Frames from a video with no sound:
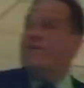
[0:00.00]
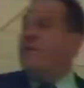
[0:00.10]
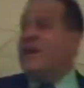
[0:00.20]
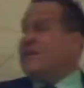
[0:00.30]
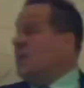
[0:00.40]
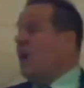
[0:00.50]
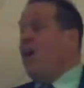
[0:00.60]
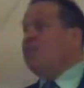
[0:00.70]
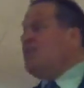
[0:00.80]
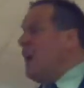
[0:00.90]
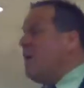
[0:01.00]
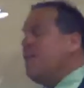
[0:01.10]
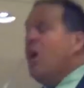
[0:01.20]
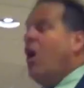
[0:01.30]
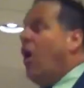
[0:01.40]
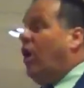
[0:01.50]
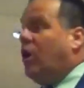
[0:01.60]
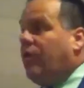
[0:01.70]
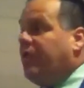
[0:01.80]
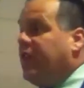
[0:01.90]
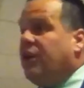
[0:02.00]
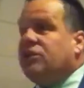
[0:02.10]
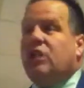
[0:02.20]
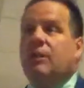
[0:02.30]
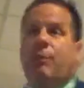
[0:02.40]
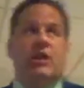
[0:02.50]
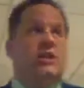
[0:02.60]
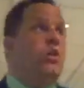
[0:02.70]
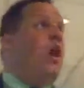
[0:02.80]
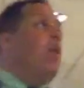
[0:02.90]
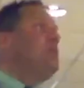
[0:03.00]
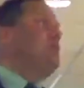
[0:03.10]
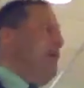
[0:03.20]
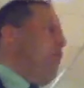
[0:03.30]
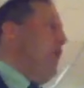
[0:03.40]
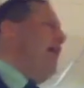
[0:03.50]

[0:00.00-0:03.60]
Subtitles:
faith a long time, all over the years, to the point that we almost say, well,